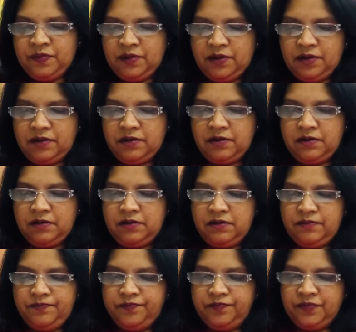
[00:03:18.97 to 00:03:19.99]

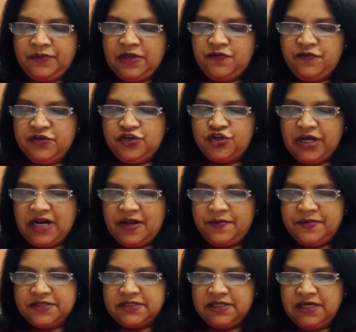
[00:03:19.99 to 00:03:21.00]
in which
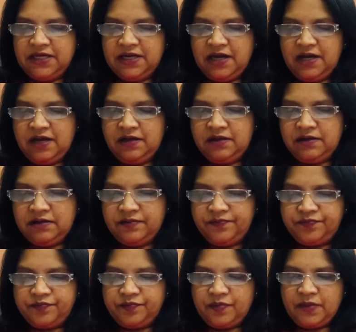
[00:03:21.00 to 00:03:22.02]
cannabis indica
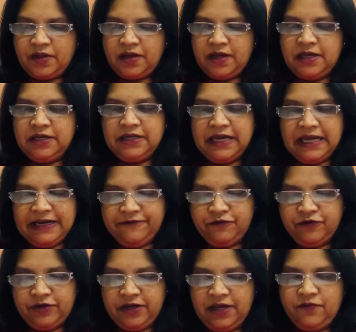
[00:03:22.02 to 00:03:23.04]
in
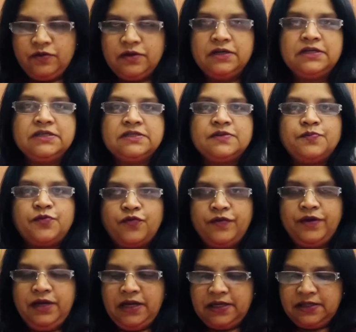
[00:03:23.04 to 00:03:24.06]
California, it is
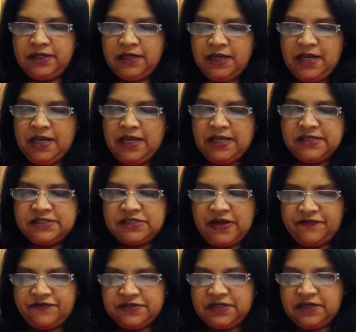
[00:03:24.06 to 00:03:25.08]
proving, and
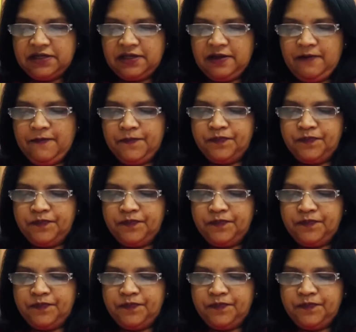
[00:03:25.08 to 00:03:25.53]
Staphylococcus.